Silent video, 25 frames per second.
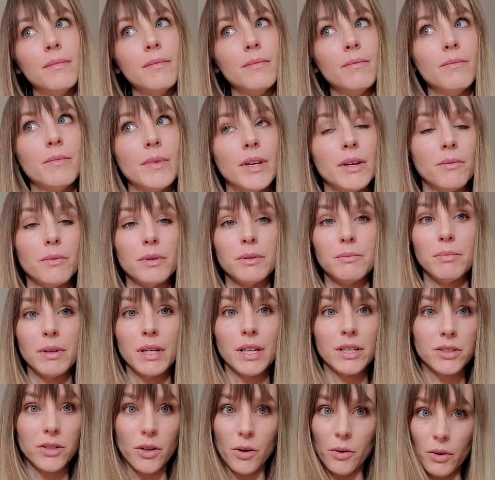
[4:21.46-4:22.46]
it would be a
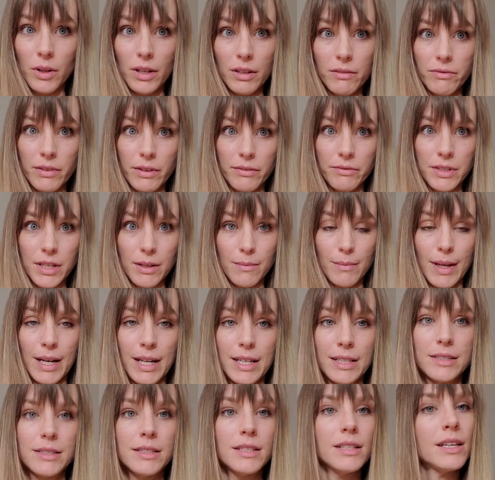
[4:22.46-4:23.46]
total of 50
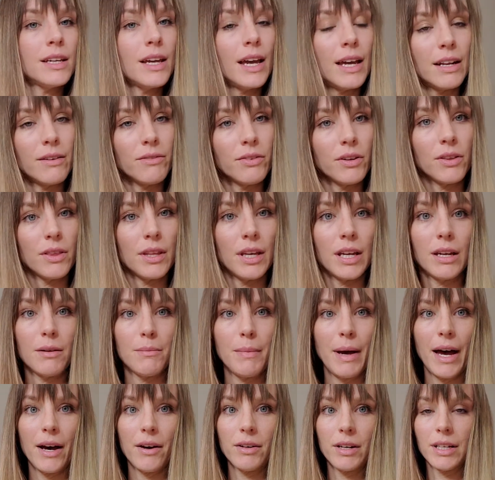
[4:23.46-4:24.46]
minutes. And if you think
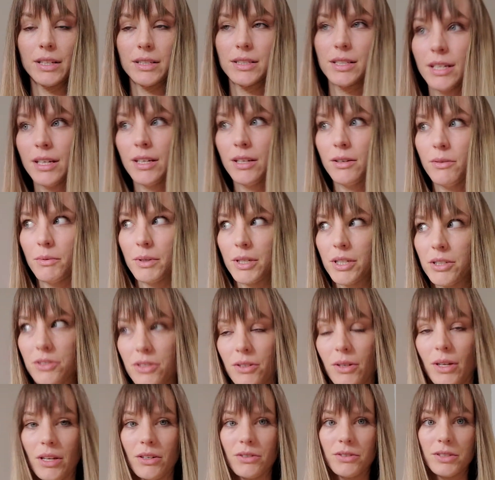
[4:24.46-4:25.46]
about it, when you're
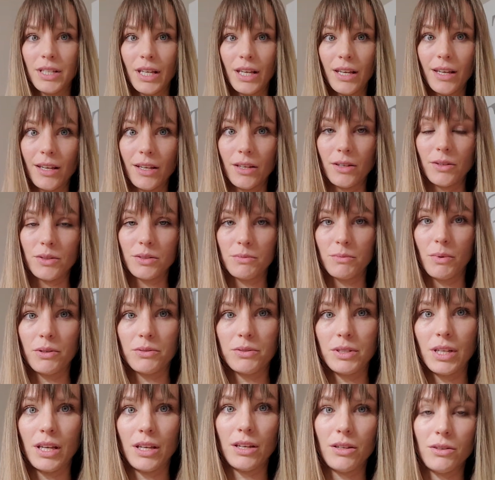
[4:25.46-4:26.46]
doing your CEUs, most
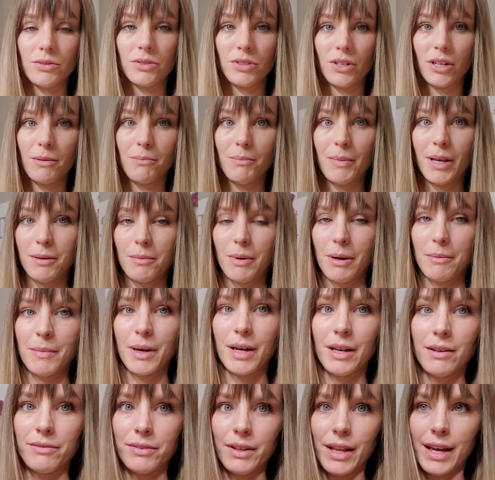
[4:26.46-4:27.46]
CEUs are a minimum
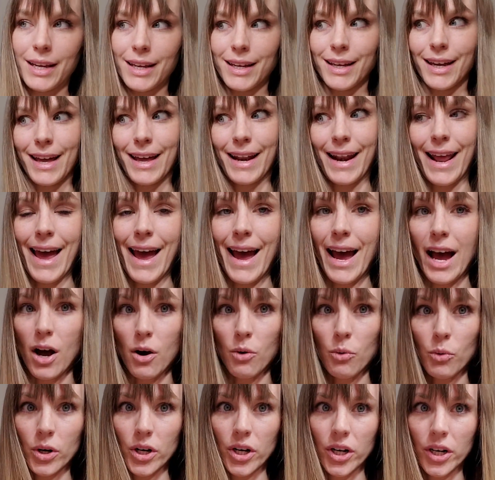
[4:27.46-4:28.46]
of like an
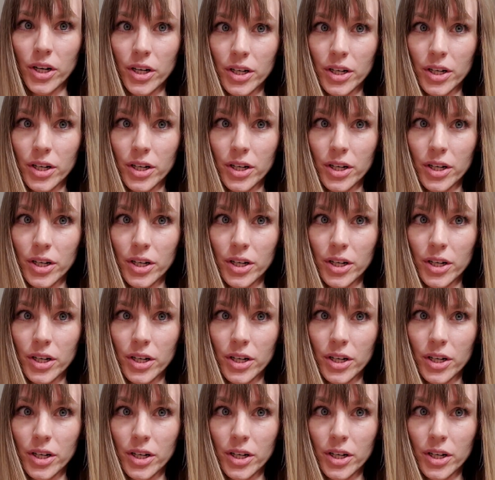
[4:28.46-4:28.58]
hour.